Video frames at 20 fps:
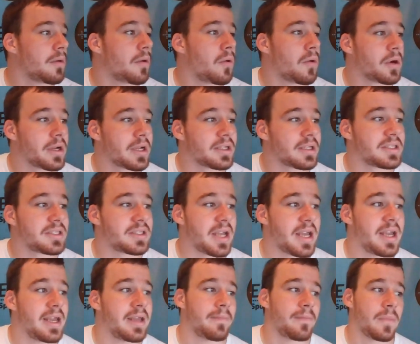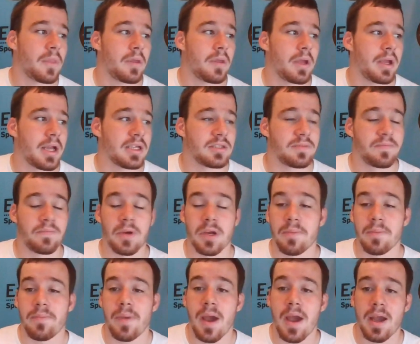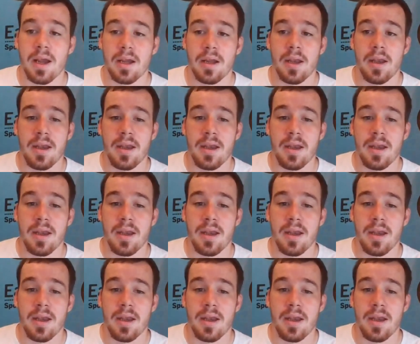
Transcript: Oregon State has bring back